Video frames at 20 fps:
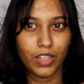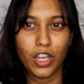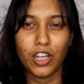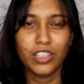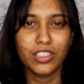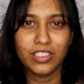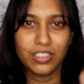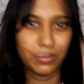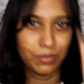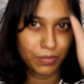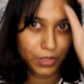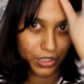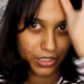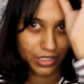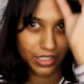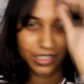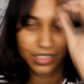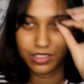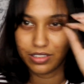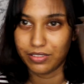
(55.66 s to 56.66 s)
or just
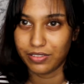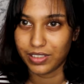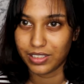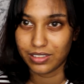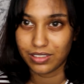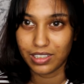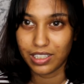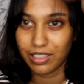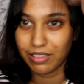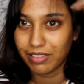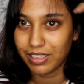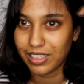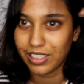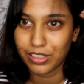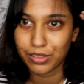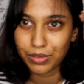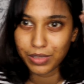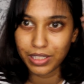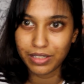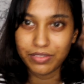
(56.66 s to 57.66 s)
moisturize your face really well.
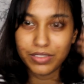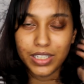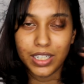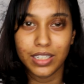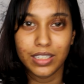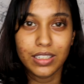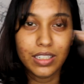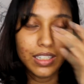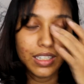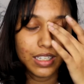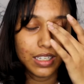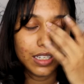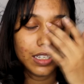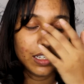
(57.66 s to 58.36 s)
That's what I've done.